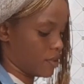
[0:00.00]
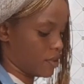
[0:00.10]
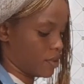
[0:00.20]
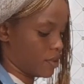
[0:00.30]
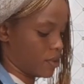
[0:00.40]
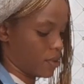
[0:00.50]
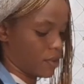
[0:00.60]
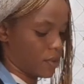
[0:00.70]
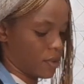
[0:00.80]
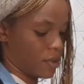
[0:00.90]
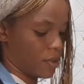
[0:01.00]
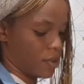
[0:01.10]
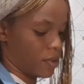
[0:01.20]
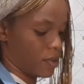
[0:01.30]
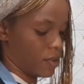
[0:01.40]

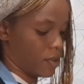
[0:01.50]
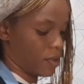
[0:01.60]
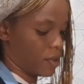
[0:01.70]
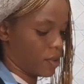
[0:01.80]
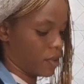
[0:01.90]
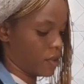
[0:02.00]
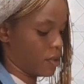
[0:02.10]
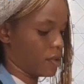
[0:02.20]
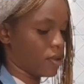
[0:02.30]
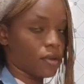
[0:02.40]
Nobody speaks.